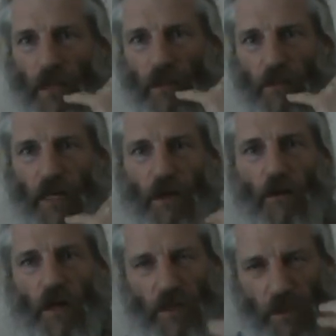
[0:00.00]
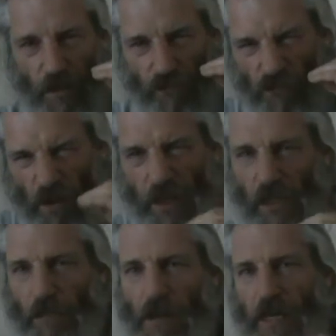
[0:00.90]
now right at
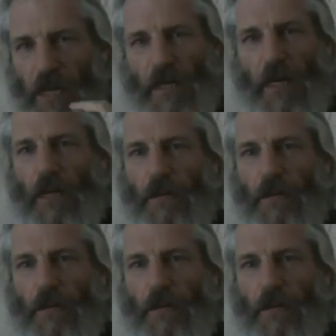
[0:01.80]
the back end there,